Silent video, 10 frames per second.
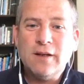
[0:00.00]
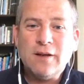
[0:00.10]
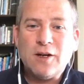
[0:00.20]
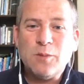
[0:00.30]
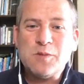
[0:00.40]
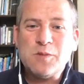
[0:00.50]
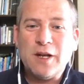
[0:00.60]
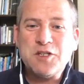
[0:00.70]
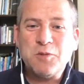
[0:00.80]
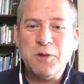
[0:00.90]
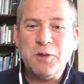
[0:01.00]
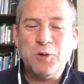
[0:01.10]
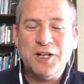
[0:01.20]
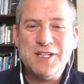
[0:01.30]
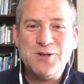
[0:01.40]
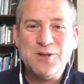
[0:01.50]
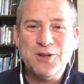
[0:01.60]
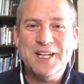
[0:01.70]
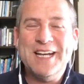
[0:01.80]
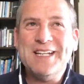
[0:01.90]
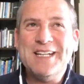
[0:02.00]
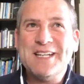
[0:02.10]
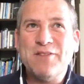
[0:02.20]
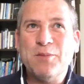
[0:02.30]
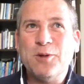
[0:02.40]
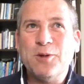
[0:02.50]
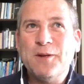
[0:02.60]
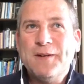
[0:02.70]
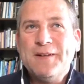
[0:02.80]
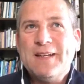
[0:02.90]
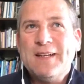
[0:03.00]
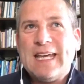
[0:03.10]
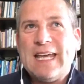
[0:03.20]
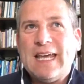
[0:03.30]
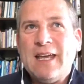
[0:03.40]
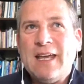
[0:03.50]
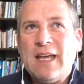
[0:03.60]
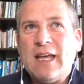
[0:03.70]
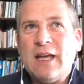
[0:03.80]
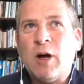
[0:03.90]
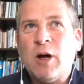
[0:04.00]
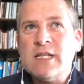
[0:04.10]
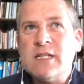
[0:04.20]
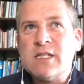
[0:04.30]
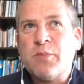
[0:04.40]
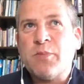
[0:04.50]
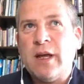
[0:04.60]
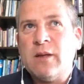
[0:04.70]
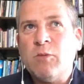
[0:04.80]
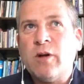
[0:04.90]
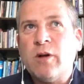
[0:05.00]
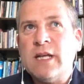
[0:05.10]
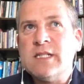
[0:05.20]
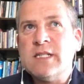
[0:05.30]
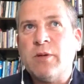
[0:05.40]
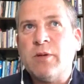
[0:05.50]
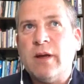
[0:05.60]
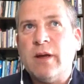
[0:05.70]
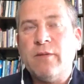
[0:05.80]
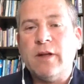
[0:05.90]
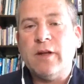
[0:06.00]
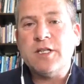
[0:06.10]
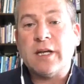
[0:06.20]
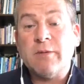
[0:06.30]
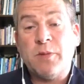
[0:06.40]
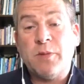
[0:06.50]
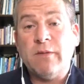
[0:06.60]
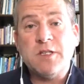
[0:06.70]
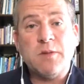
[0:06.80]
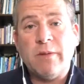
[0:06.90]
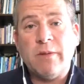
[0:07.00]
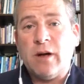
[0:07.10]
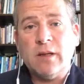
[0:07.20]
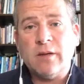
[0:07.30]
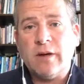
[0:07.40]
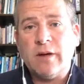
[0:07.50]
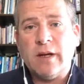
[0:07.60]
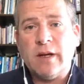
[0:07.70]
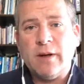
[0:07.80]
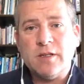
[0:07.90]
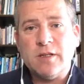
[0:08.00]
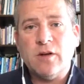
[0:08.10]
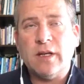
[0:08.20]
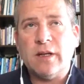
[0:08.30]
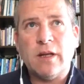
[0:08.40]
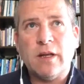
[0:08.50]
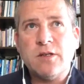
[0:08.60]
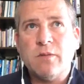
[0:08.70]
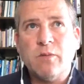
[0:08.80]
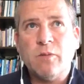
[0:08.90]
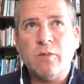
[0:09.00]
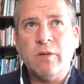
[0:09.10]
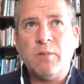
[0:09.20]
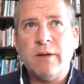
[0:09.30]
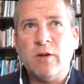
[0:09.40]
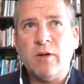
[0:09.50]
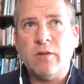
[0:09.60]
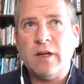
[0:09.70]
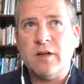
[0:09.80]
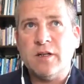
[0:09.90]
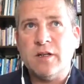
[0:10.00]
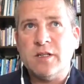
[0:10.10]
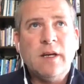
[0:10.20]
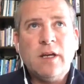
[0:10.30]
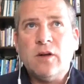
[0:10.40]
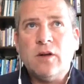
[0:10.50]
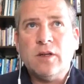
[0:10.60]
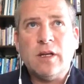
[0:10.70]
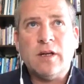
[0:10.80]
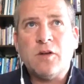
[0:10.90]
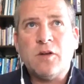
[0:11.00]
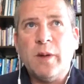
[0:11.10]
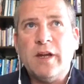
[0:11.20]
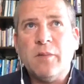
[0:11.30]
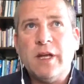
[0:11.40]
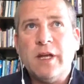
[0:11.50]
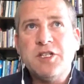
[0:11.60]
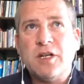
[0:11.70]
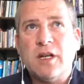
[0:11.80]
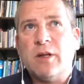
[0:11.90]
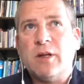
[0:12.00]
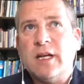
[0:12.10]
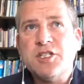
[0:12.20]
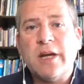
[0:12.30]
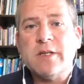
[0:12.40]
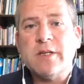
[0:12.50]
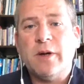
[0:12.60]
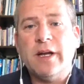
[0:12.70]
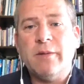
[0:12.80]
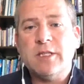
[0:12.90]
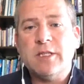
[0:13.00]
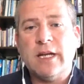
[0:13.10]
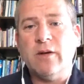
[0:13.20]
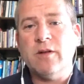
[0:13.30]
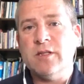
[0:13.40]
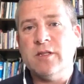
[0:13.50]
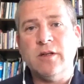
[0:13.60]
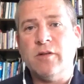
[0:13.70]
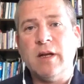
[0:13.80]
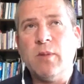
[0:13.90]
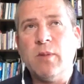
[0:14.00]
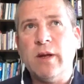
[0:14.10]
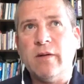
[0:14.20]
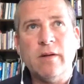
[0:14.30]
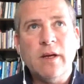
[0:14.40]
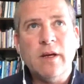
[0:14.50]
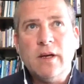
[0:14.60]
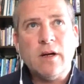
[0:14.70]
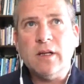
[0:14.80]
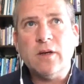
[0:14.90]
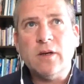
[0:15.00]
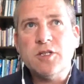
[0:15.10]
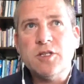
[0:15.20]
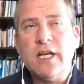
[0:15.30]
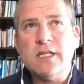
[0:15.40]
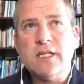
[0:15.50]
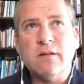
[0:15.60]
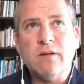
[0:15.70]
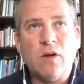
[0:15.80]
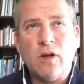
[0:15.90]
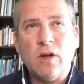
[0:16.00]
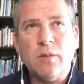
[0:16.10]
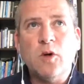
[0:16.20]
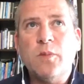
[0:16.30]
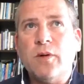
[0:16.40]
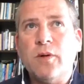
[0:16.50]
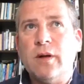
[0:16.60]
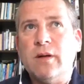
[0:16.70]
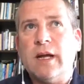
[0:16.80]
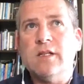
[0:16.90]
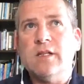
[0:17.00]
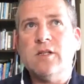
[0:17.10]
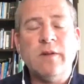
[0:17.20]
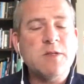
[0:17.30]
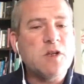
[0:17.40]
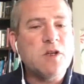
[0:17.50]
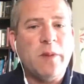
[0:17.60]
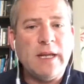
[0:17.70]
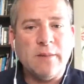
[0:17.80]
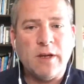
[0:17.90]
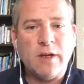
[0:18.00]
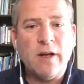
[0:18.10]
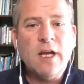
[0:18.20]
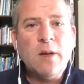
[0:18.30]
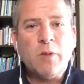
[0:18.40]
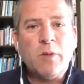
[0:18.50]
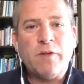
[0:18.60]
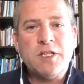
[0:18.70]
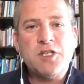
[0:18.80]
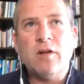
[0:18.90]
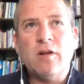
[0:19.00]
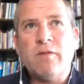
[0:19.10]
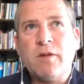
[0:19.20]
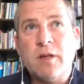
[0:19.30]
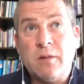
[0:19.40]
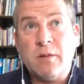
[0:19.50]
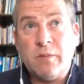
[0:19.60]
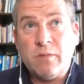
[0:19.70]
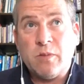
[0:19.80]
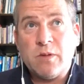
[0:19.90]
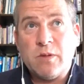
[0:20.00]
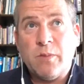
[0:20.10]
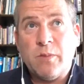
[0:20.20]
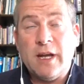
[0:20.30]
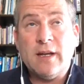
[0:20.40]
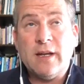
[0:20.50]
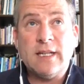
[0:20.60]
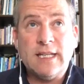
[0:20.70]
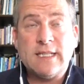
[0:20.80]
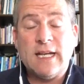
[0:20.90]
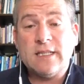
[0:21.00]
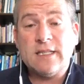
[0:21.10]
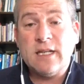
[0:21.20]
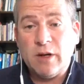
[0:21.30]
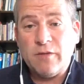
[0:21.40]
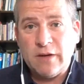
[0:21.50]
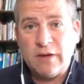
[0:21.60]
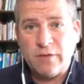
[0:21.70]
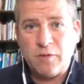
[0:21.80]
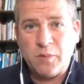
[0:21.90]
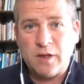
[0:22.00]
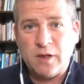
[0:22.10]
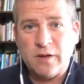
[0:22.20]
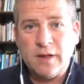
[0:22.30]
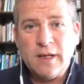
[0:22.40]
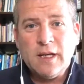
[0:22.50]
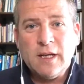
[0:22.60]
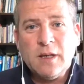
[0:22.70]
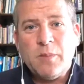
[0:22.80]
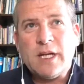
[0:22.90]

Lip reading: and almost managed to win one on his own in '97. But the word is a privilege. Like, it was a privilege to play with all the great players, that we would have played with over the years. There are too many to mention, but like the Seamus Moynihan would stand out as another great player, and all the O'Sheas and Colin Cooper and Declan Sullivan. There were so many of them there. But Fitzgerald, to my mind, and to this day, is still my favourite footballer